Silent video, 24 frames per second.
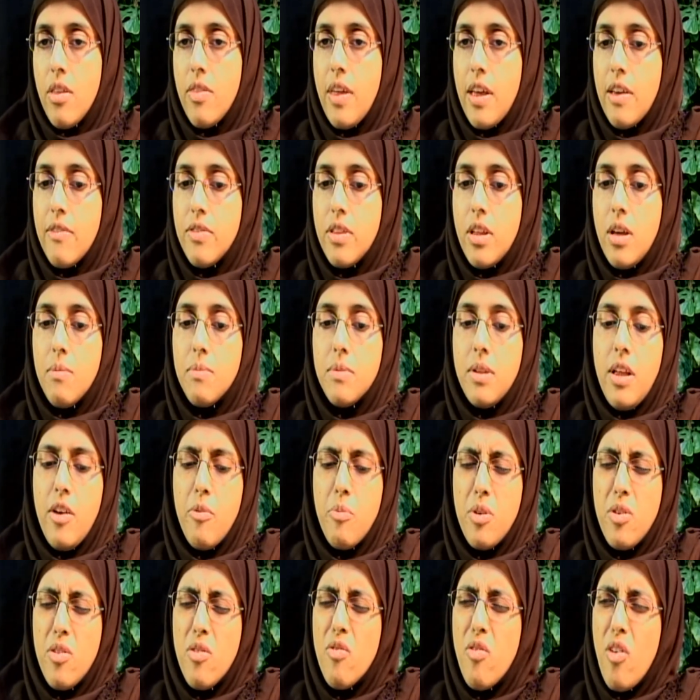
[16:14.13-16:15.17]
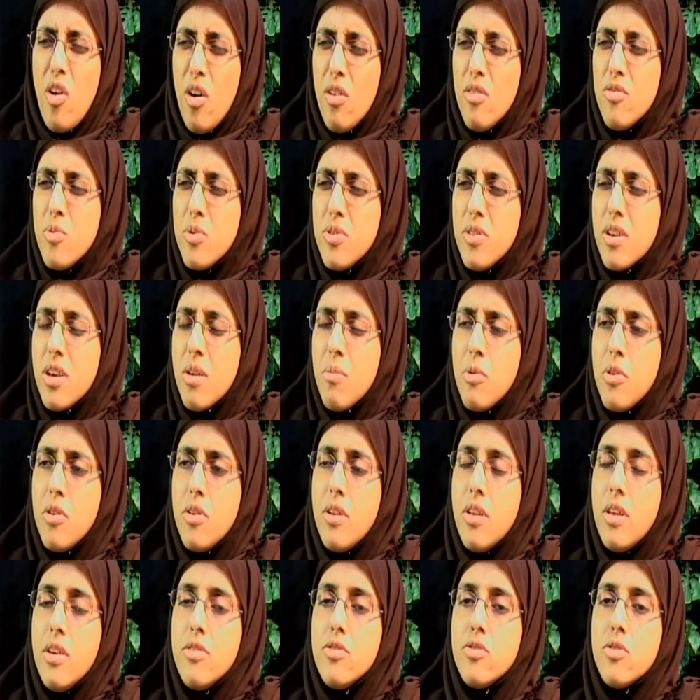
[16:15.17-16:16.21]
thankfully, alhamdulillah, have been involved with the community.